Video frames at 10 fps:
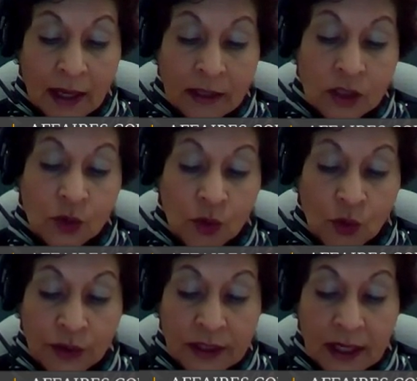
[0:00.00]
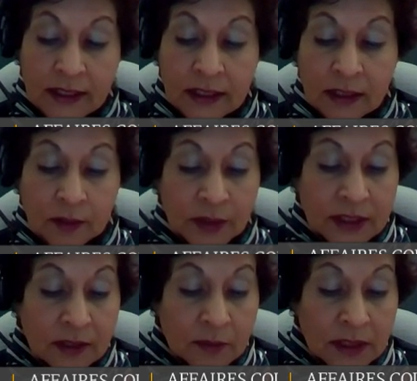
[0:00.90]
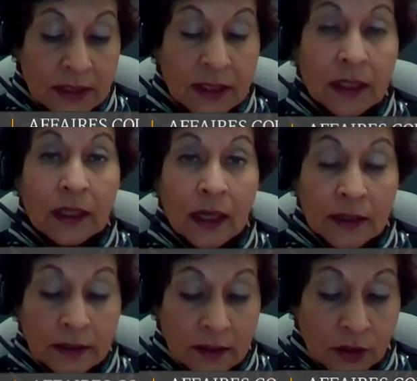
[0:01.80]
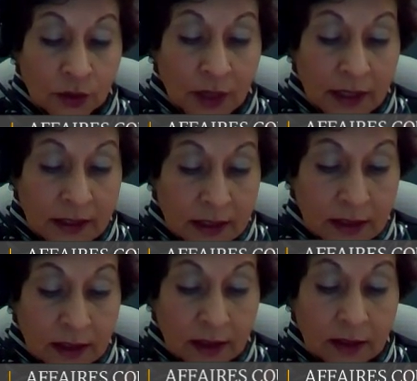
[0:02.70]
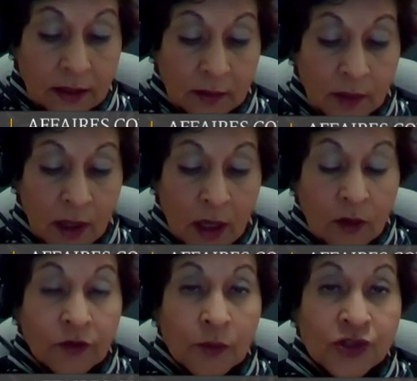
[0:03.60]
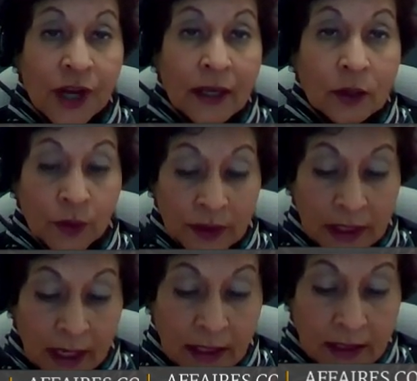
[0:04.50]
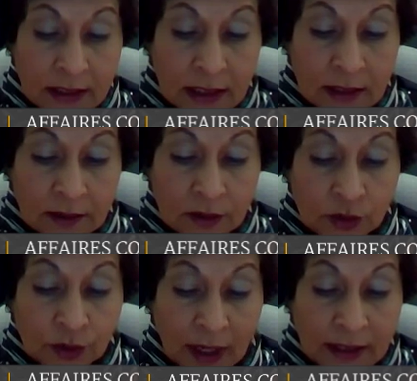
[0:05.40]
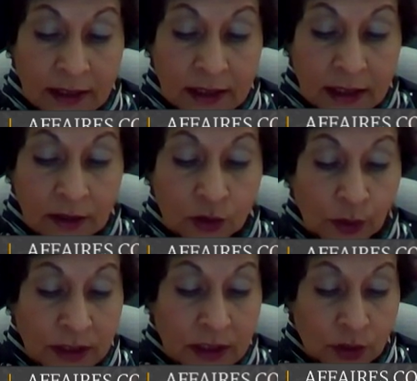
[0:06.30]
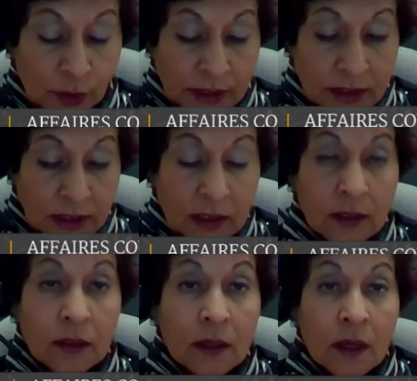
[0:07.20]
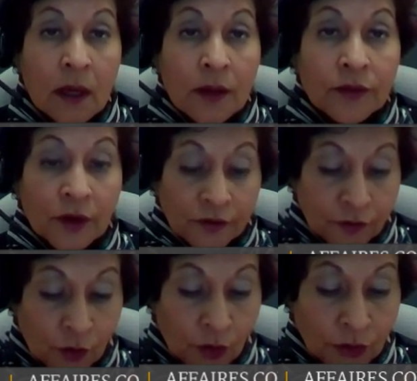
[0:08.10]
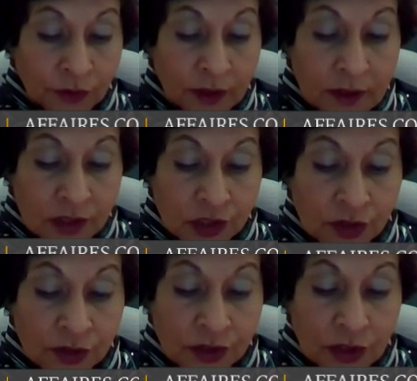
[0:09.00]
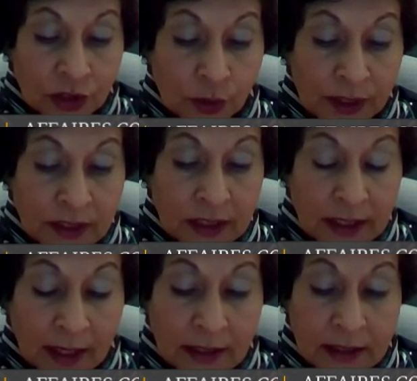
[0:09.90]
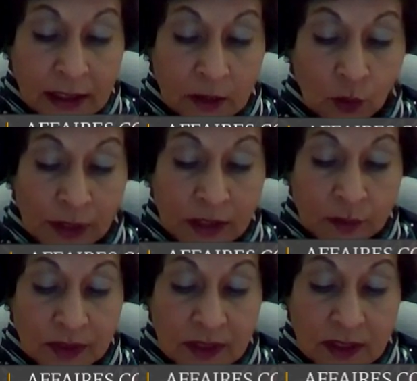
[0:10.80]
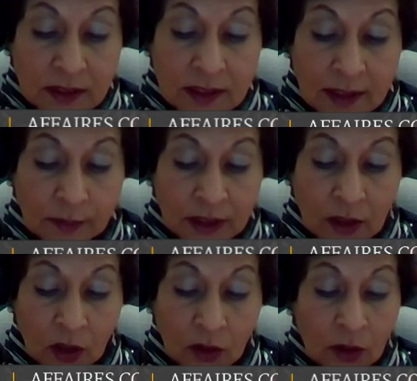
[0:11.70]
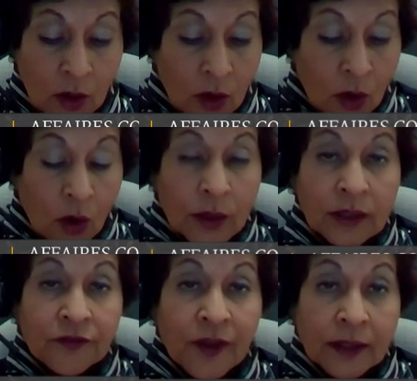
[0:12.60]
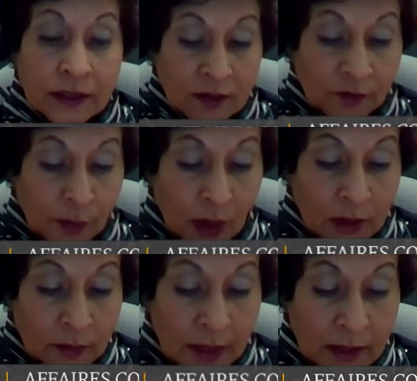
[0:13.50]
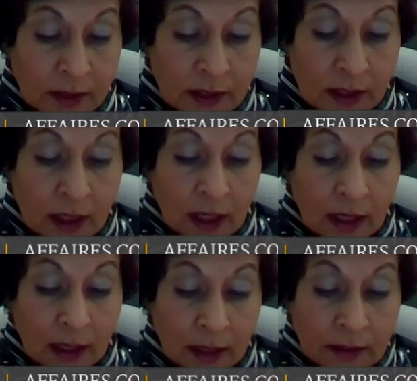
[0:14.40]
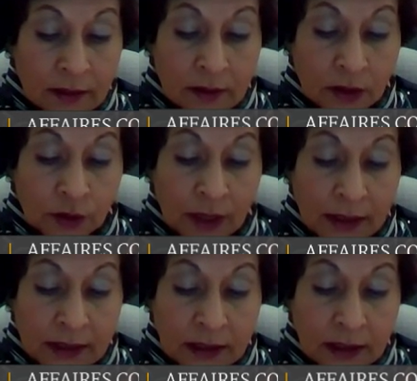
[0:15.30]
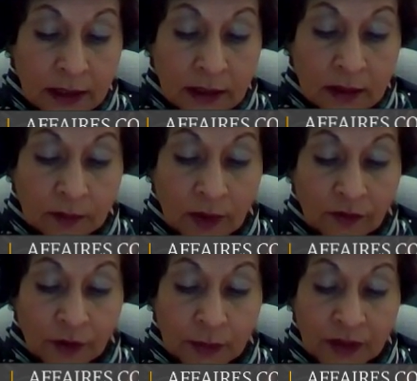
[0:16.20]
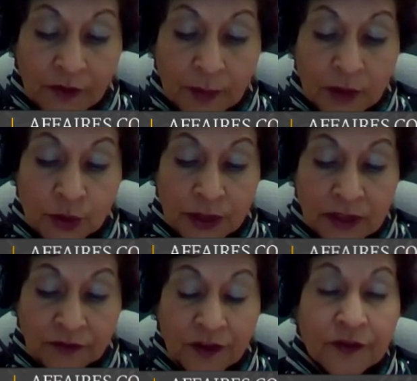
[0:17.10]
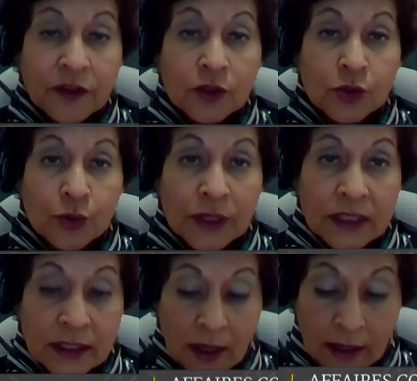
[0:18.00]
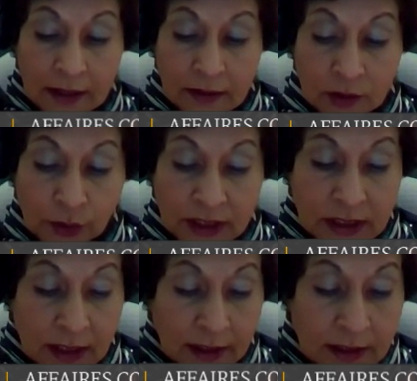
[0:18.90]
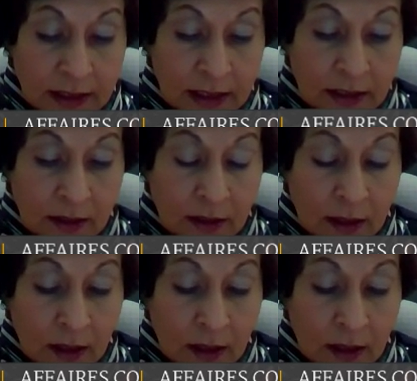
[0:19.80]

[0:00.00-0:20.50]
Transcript: EXCO Coordinating Committee meeting London, United Kingdom from January 18th to 19th, 2020. The fourth concerns the 2019 Westminster Seminar on Effective Parliaments, London, United Kingdom from November 25th to 29th, 2019.